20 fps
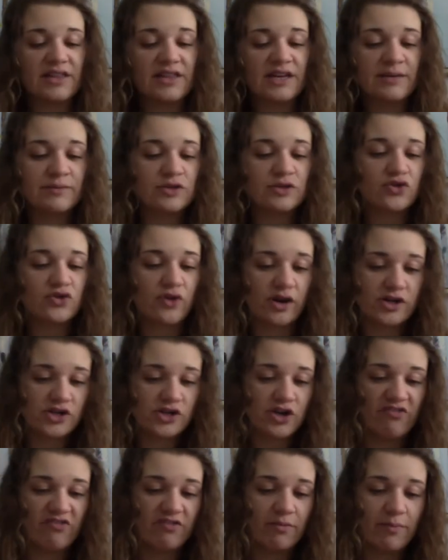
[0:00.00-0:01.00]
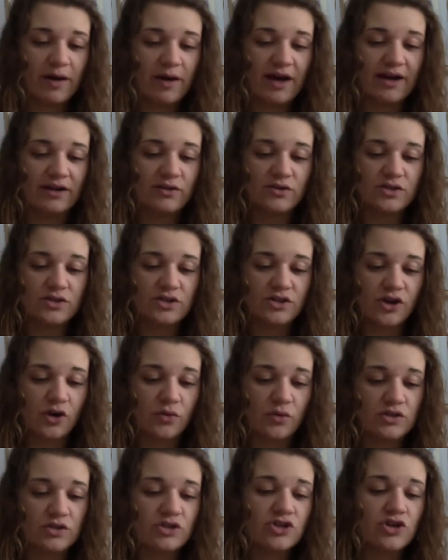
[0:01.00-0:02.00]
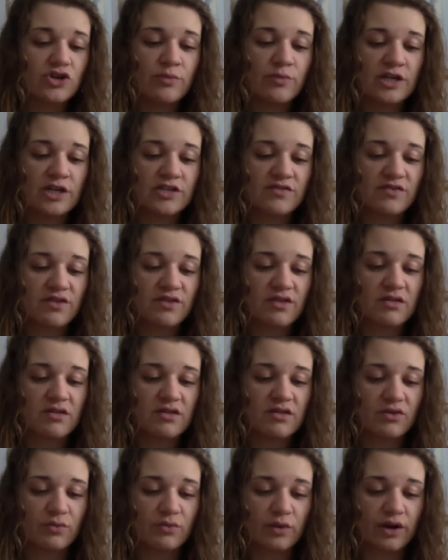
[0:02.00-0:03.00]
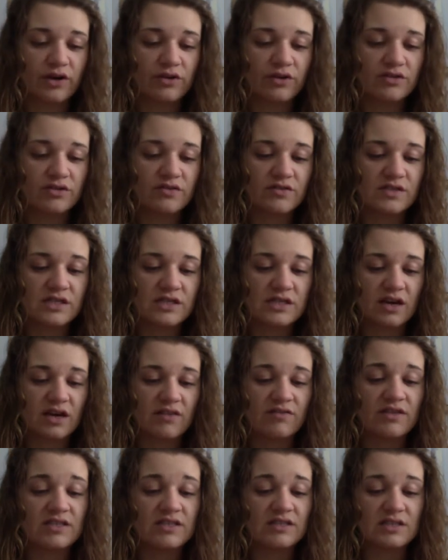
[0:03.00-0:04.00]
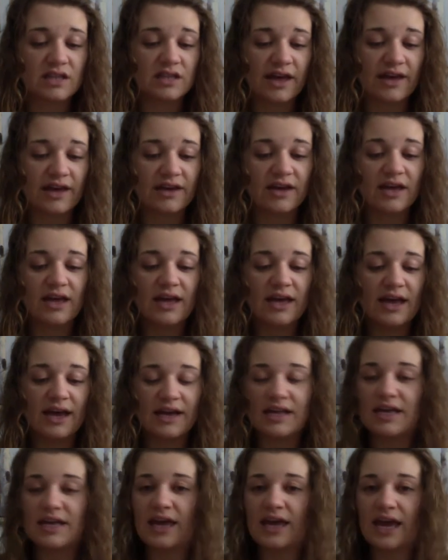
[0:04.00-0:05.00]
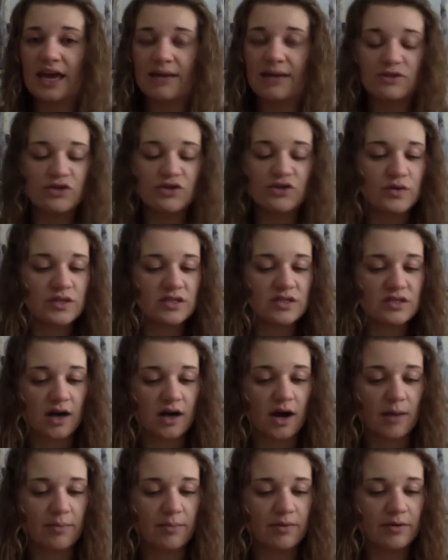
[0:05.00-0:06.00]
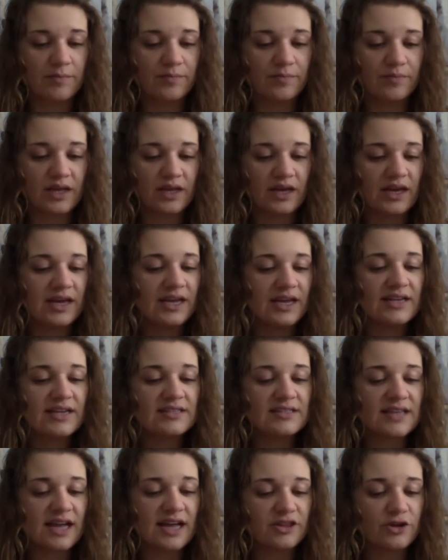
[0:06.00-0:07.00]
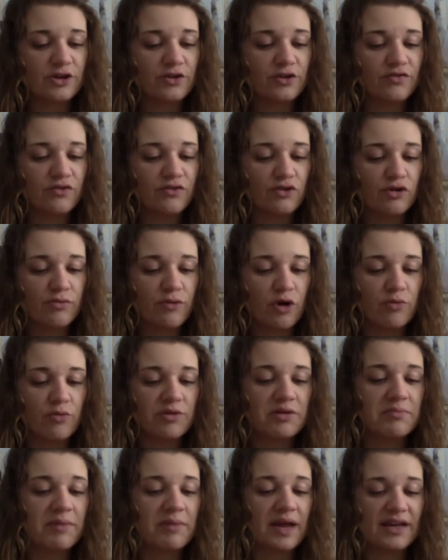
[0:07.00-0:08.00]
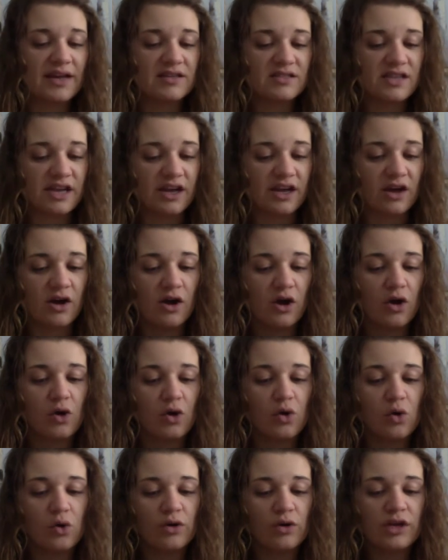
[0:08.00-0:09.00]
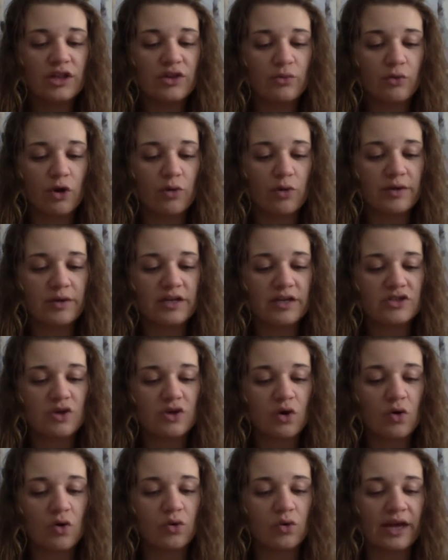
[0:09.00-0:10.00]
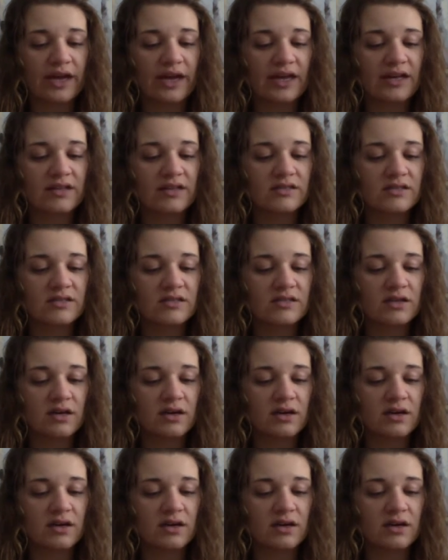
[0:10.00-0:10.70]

obstruction of the piled snow was too much for the thin runners of the sled, and he came to a stop. He sat there for a moment, panting, holding the rope in his cold hands.